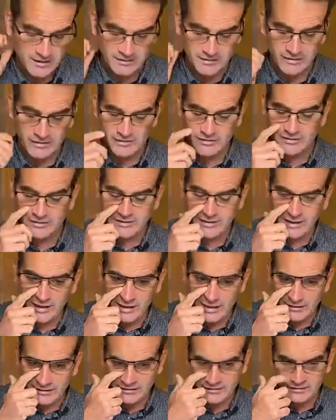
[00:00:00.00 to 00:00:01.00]
So
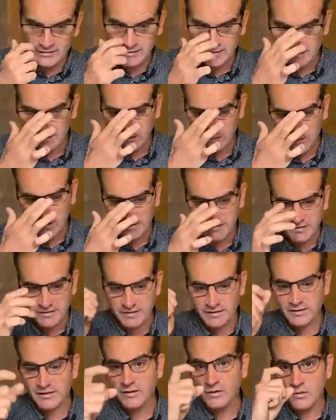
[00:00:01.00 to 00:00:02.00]
does,
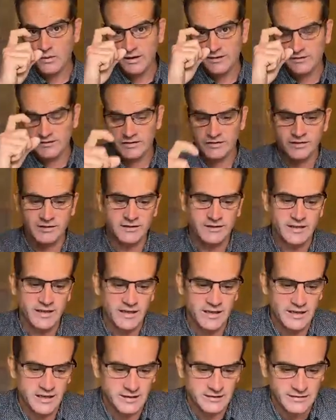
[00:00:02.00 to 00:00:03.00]
question, question,
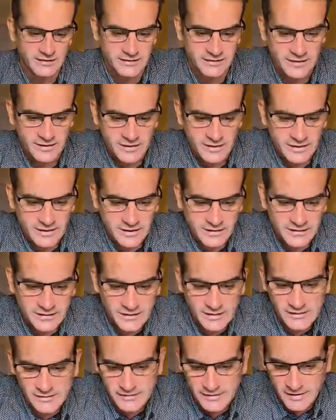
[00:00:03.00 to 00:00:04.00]
does,
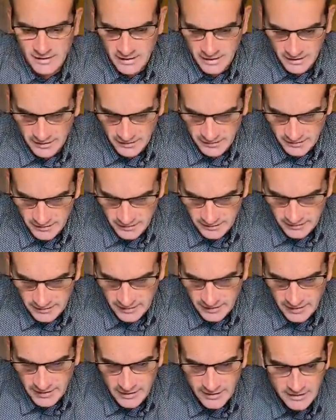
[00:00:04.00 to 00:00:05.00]
does Arthur,
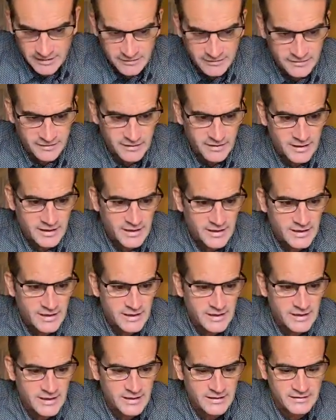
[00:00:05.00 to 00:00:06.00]
does
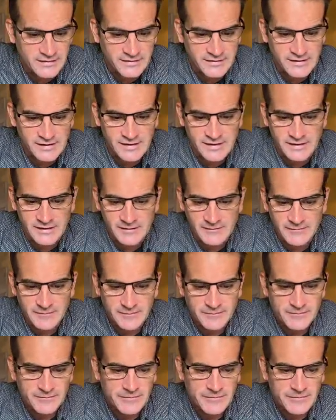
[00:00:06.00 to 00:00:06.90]
he see,